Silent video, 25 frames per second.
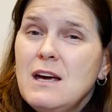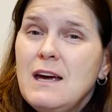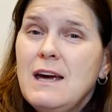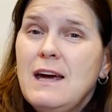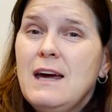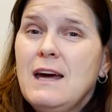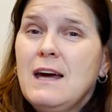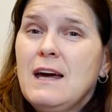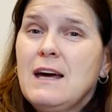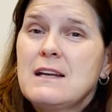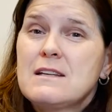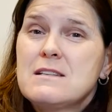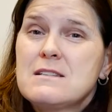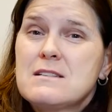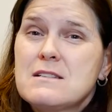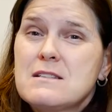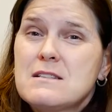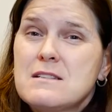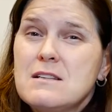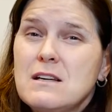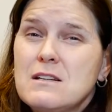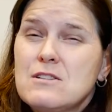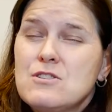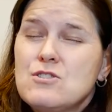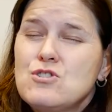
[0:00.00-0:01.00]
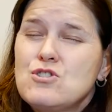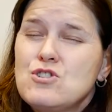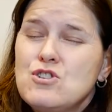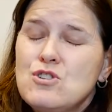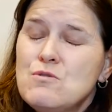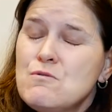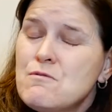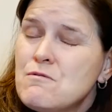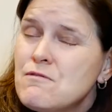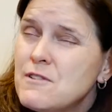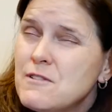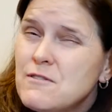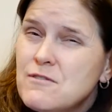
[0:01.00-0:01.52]
it's
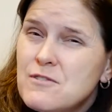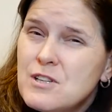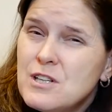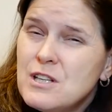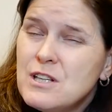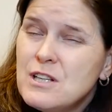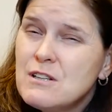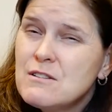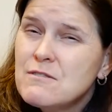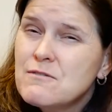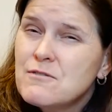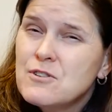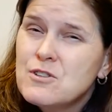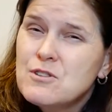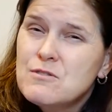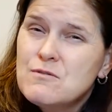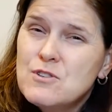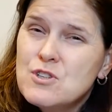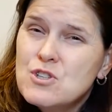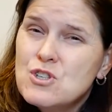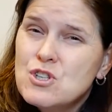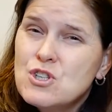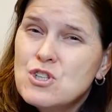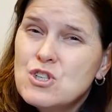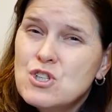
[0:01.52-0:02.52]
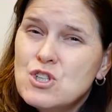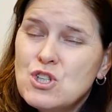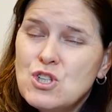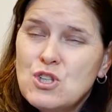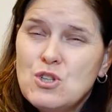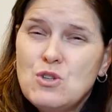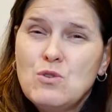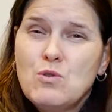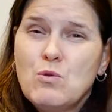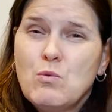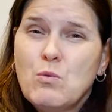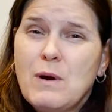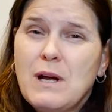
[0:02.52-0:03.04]
June 15th for Division
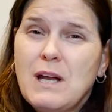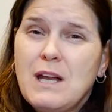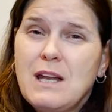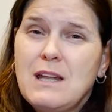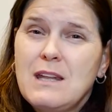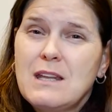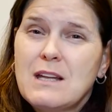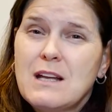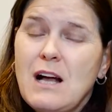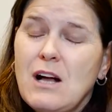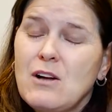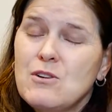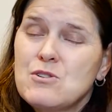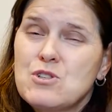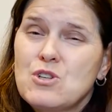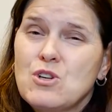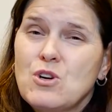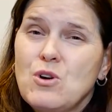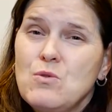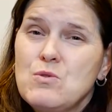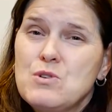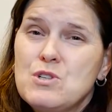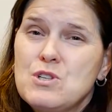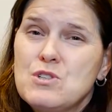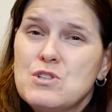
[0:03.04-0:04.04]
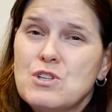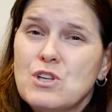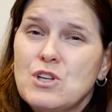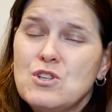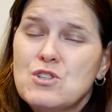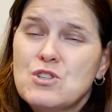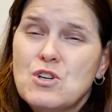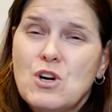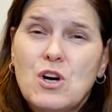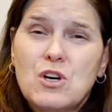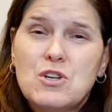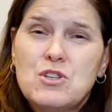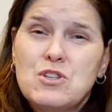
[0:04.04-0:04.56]
II when college coaches can
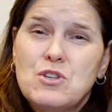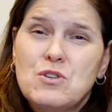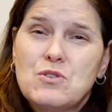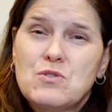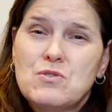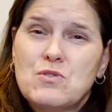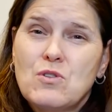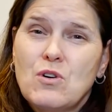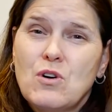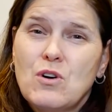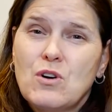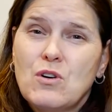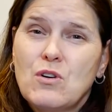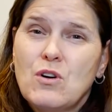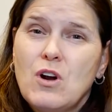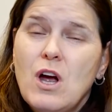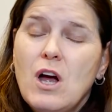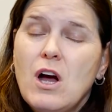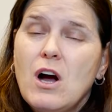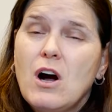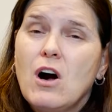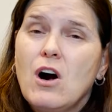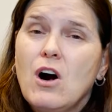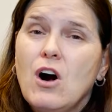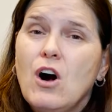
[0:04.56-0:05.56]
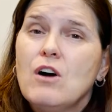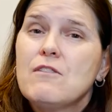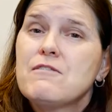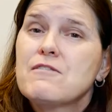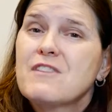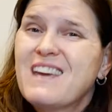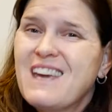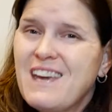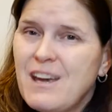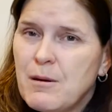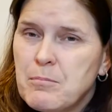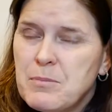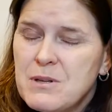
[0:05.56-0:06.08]
talk to your daughter off
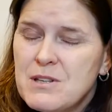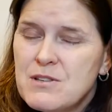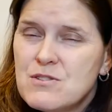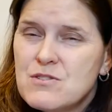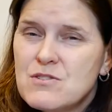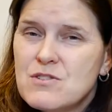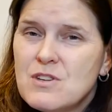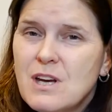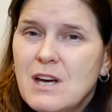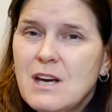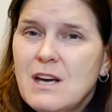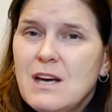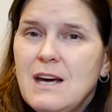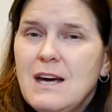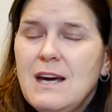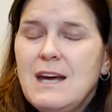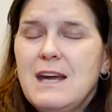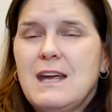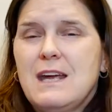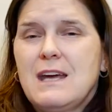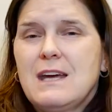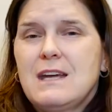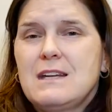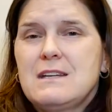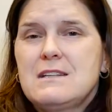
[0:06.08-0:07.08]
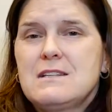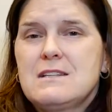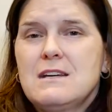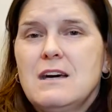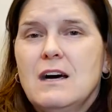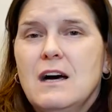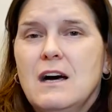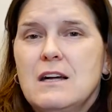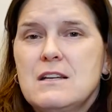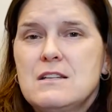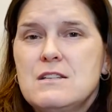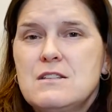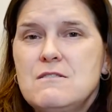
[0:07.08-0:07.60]
campus. And
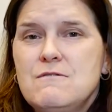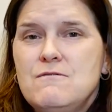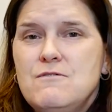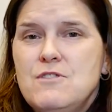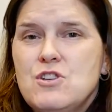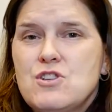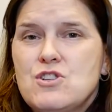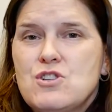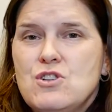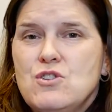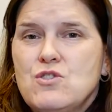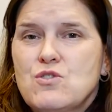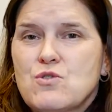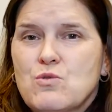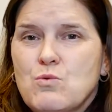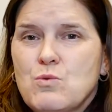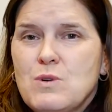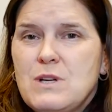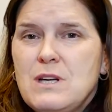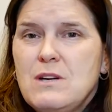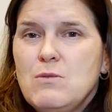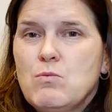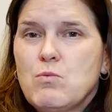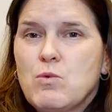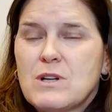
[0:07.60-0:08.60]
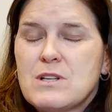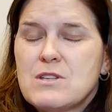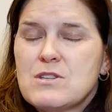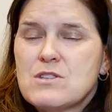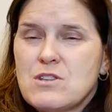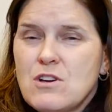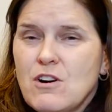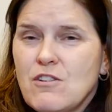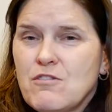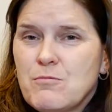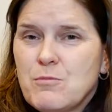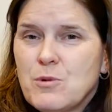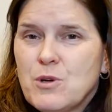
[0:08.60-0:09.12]
Division III, once
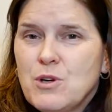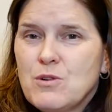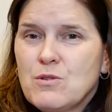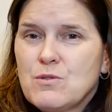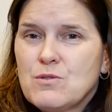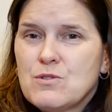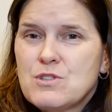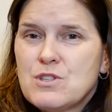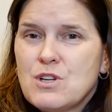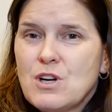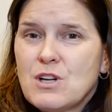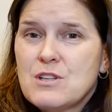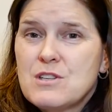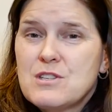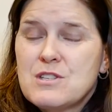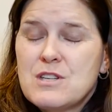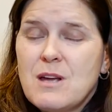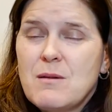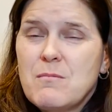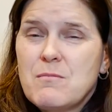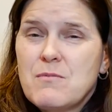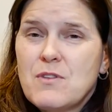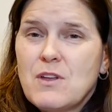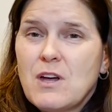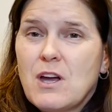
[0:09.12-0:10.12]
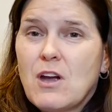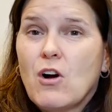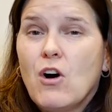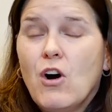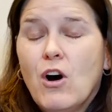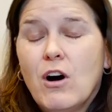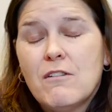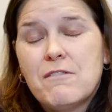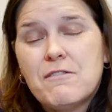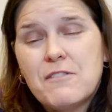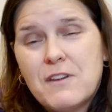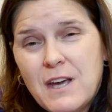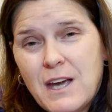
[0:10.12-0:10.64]
sophomore year is done, same thing,
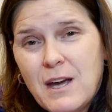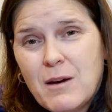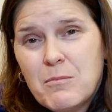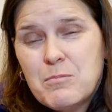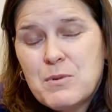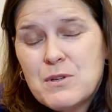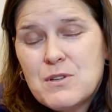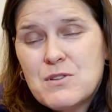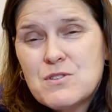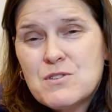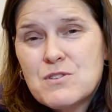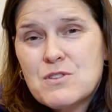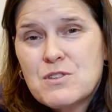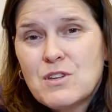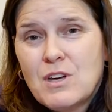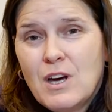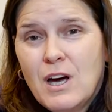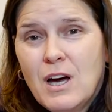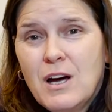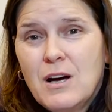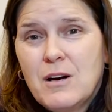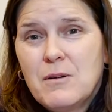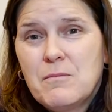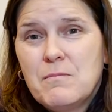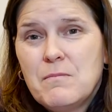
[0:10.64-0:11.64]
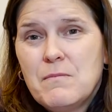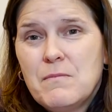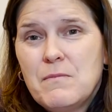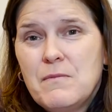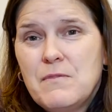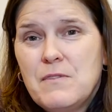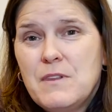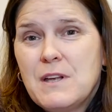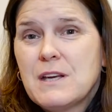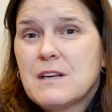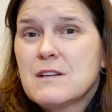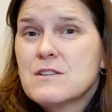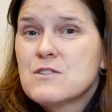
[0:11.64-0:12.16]
off campus,
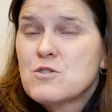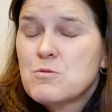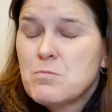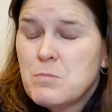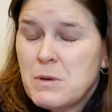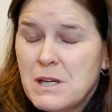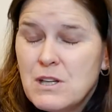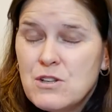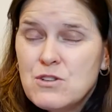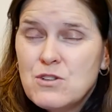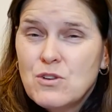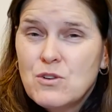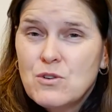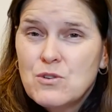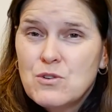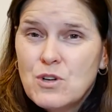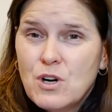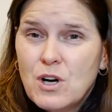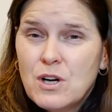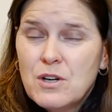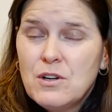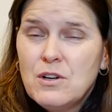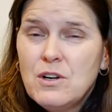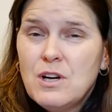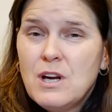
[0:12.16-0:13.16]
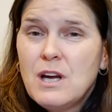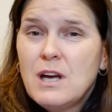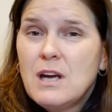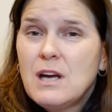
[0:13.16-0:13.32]
they can speak to your daughter.